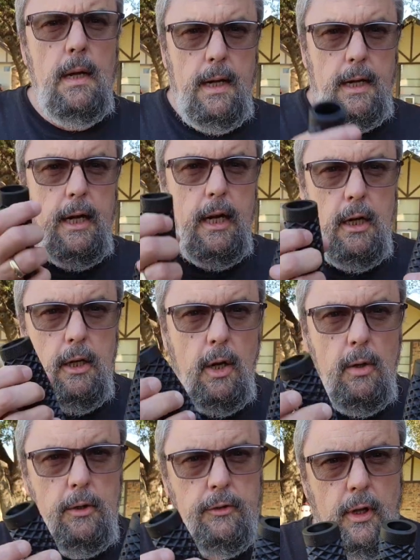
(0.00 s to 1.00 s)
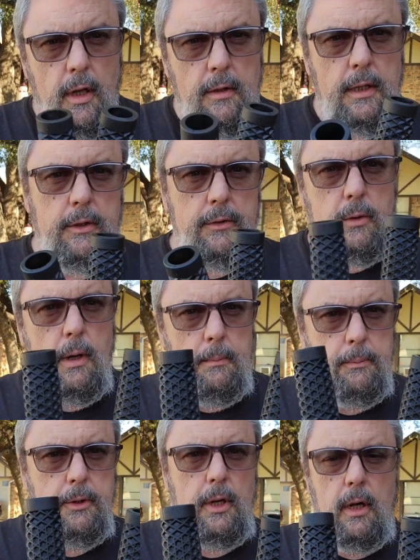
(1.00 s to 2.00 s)
Now you're going to notice on these
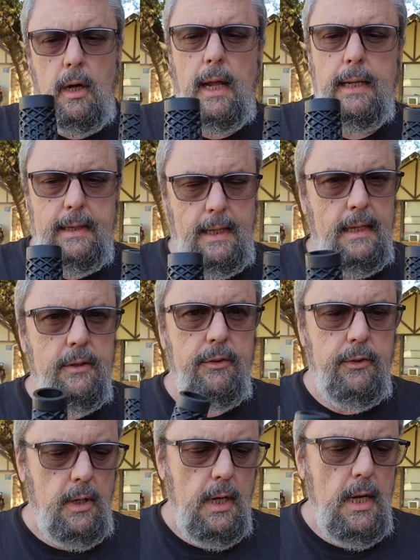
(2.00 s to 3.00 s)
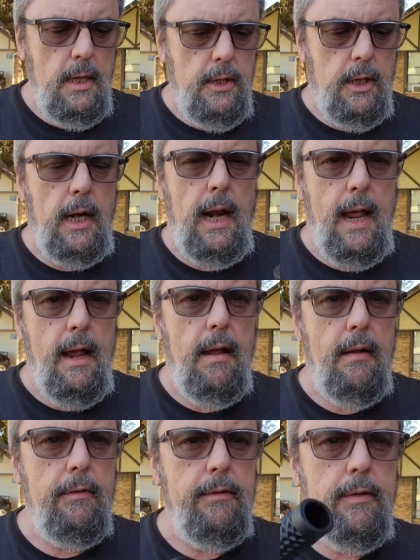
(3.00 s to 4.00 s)
grips that are like this, you're going to
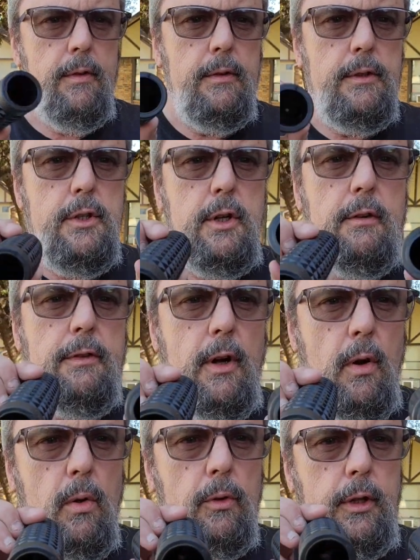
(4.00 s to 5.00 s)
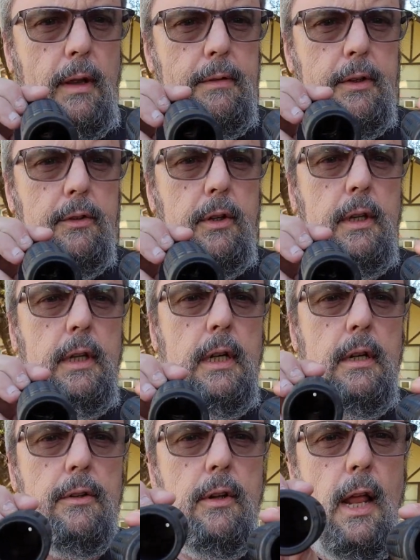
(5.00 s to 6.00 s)
have two different holes obviously that you're
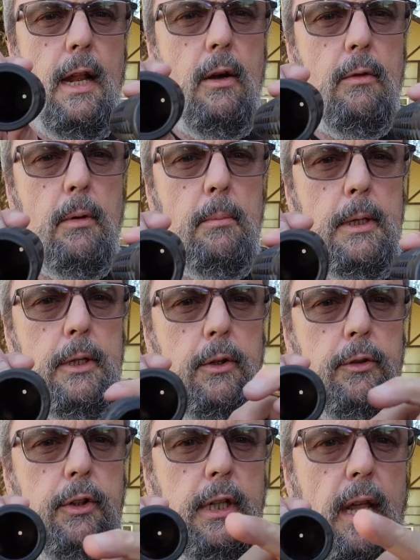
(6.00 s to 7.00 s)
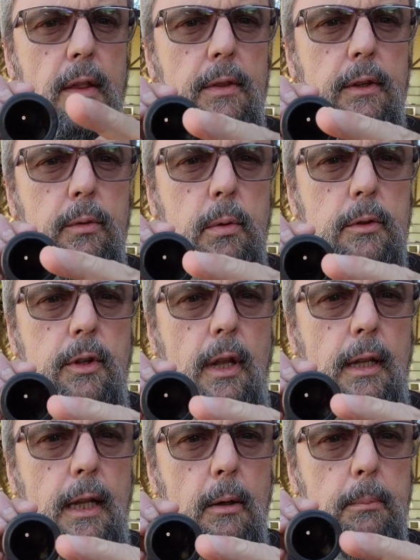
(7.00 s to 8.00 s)
going to slide over. But do you see how this one's a
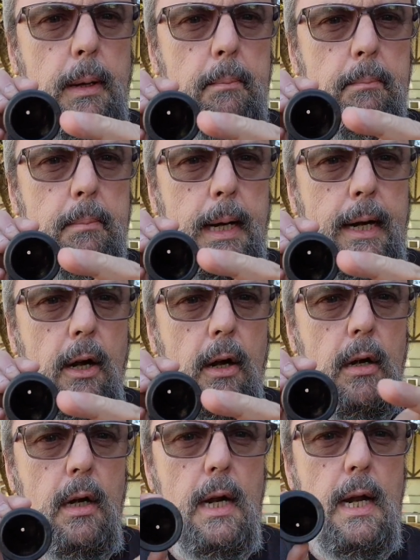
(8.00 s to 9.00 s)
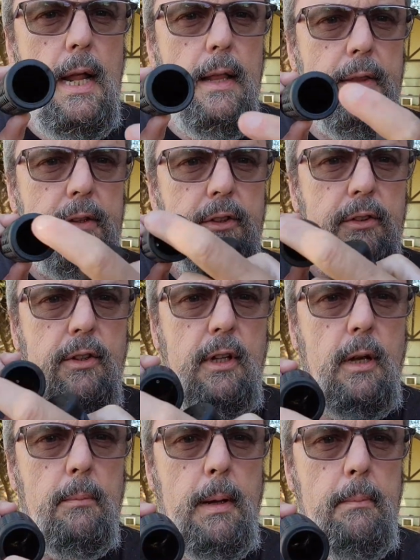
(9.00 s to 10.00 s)
little bit bigger? This is a
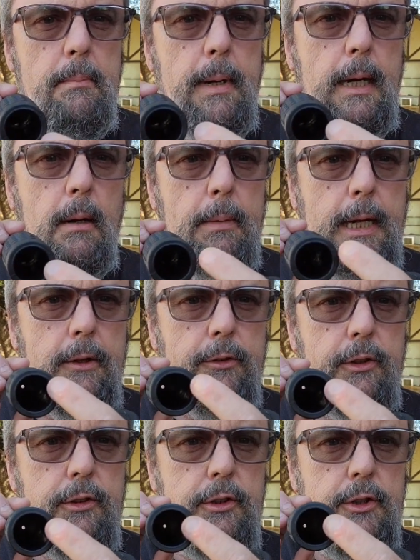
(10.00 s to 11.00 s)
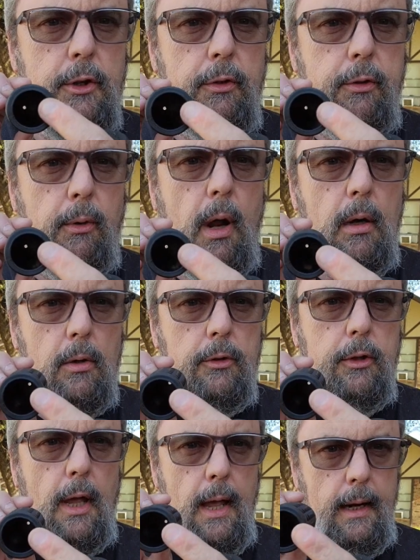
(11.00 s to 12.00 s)
little bit bigger because this is your throttle
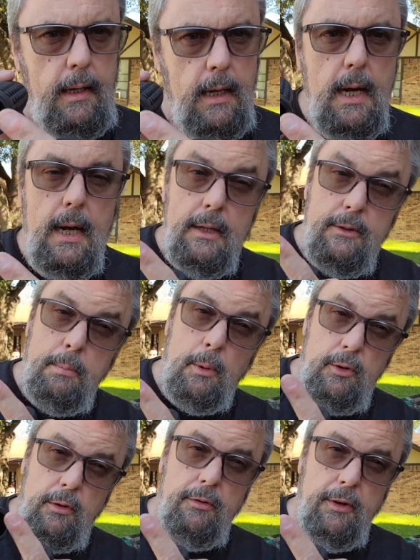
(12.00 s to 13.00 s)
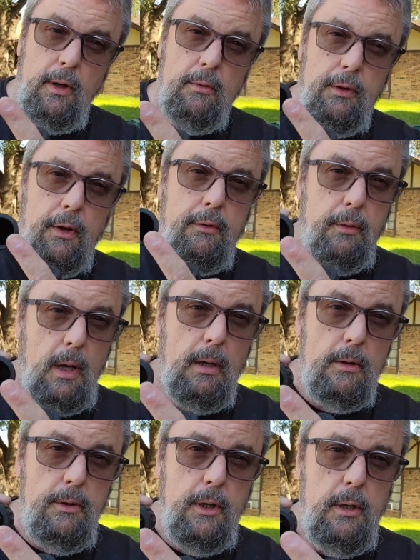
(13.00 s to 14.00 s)
side. It's supposed to fit over the
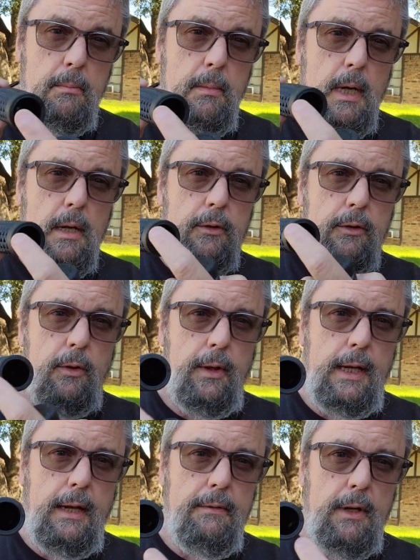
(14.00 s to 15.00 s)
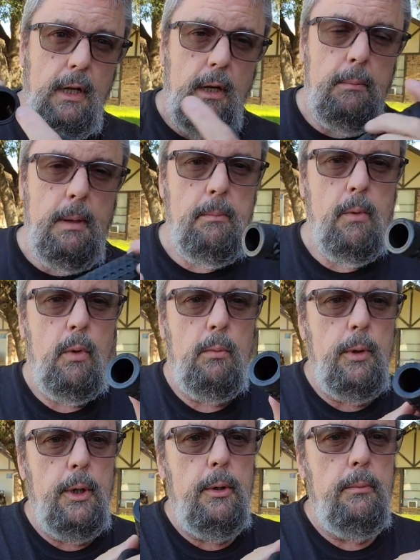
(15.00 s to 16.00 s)
throttle tube, so they give you a little bit more
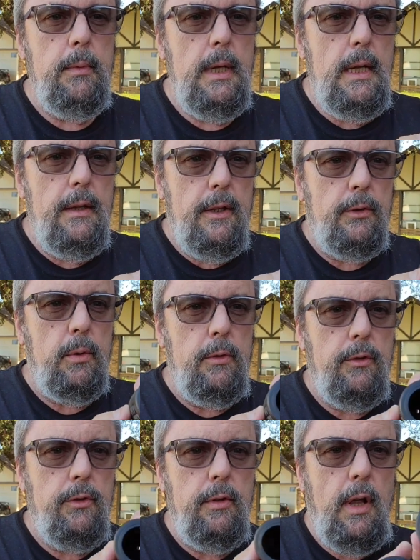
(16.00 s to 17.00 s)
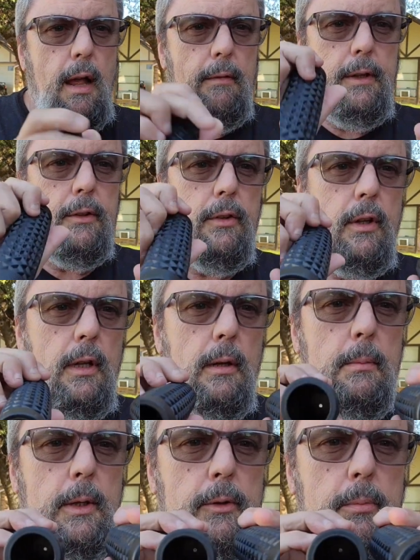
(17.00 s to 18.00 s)
room. This one's obviously a little
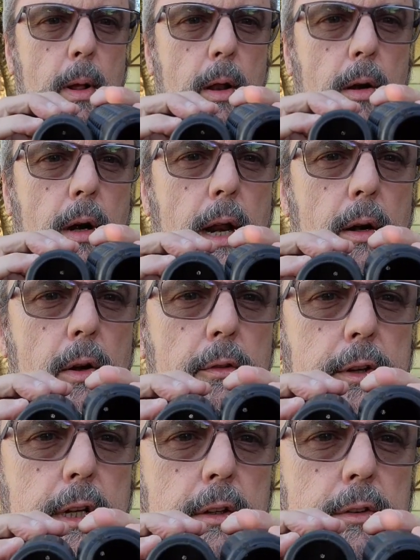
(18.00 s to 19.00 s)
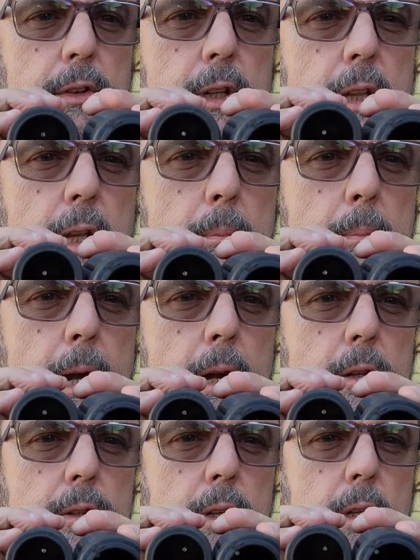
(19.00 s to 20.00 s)
bit smaller. I don't know if you can see the
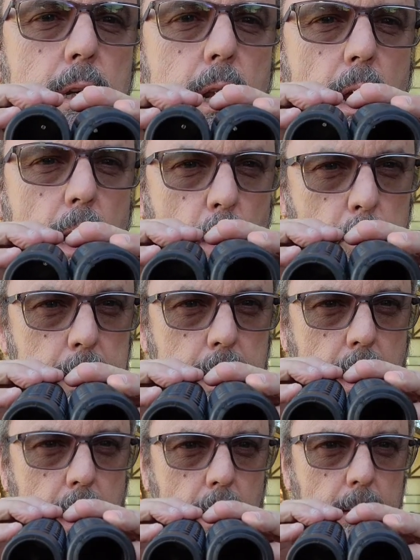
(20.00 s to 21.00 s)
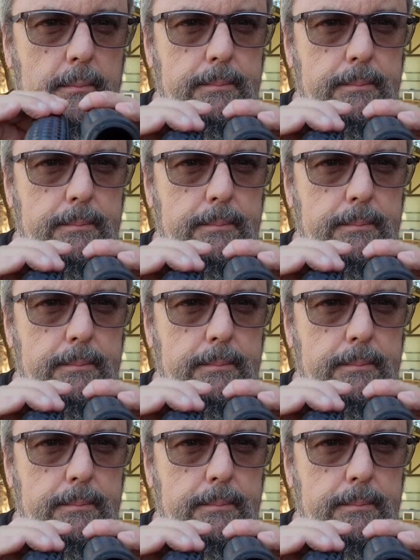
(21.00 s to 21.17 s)
comparison. I hope you can.